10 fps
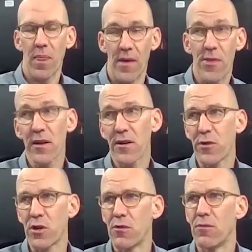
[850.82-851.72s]
I think if
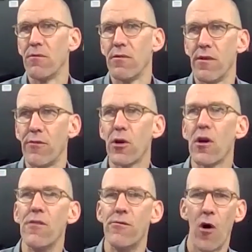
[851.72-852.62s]
you're
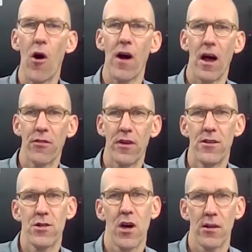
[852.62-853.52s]
a VAR out there
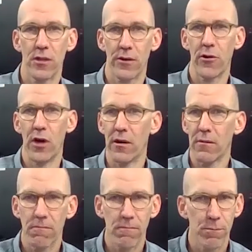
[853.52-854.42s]
trying to look for a
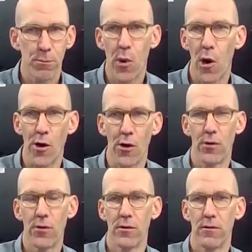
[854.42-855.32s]
partner
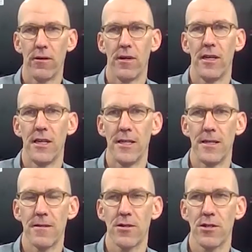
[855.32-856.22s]

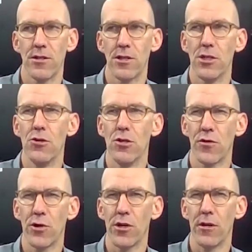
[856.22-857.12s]
to use
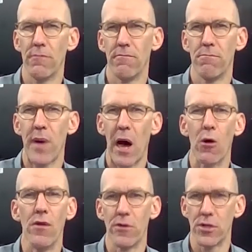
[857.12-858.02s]
for your power
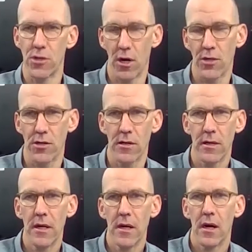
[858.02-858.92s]
infrastructure
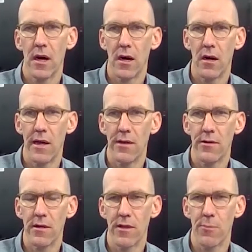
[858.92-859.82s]
and
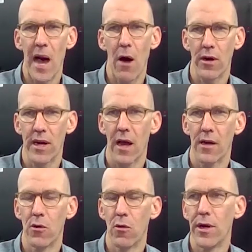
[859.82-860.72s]
the power
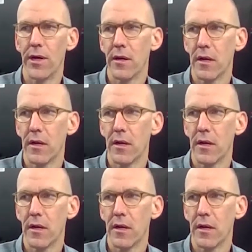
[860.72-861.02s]
category,